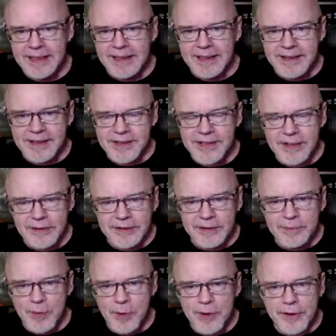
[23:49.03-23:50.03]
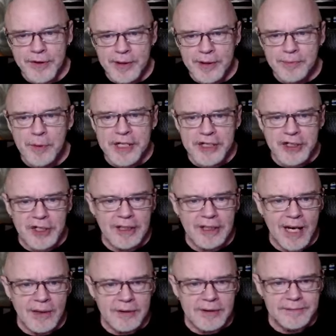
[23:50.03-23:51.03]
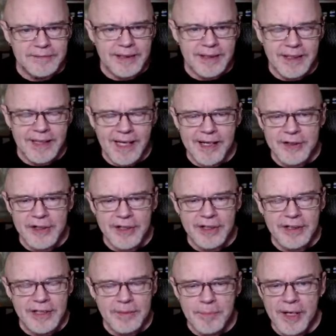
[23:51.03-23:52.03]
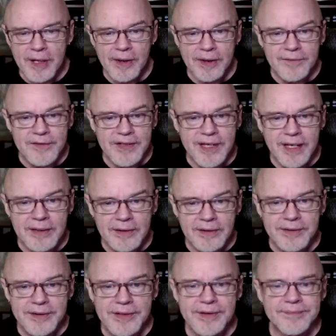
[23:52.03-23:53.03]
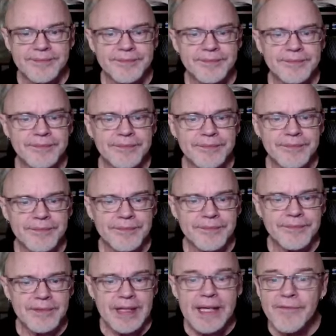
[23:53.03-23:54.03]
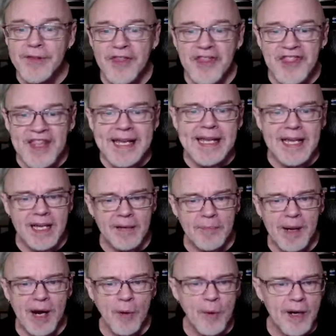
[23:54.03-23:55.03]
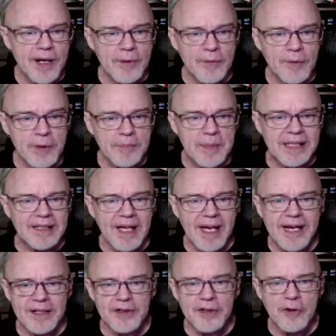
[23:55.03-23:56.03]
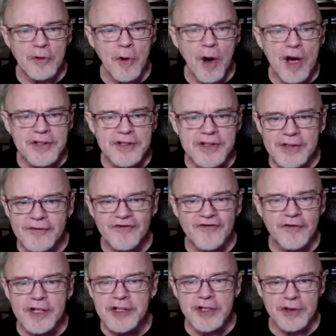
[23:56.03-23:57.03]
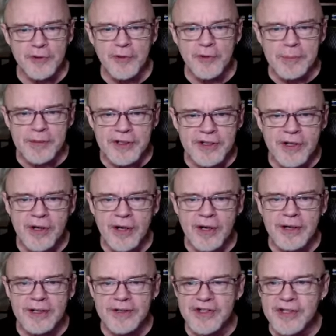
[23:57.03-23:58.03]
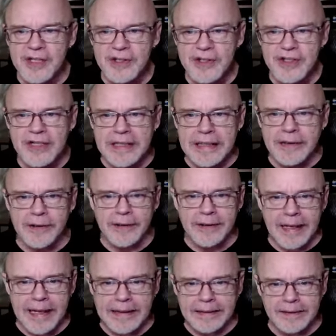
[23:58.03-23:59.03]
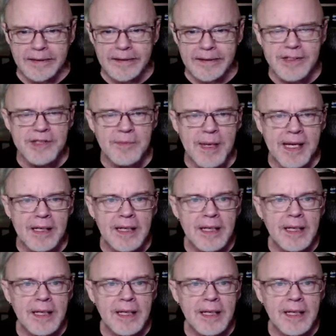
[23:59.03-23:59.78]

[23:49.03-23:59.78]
seldom more than a breech clout and occasionally a pair of sandals. Even thinking about what it would be like to cross into frigid Rimmersgard in such near nakedness made,